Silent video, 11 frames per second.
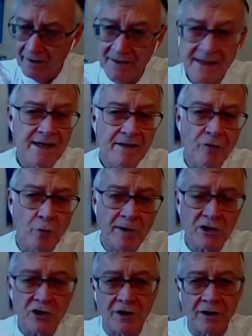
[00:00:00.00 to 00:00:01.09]

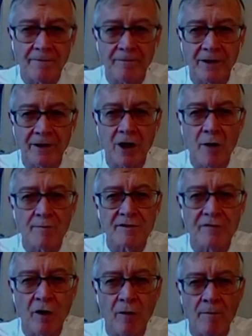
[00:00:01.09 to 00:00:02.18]
disinformation comes
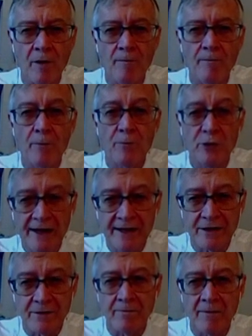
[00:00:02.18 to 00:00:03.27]
from
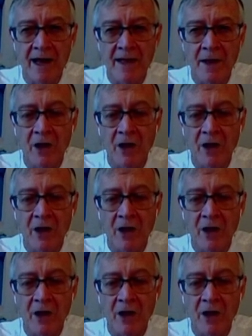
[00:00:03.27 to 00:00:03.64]
populism and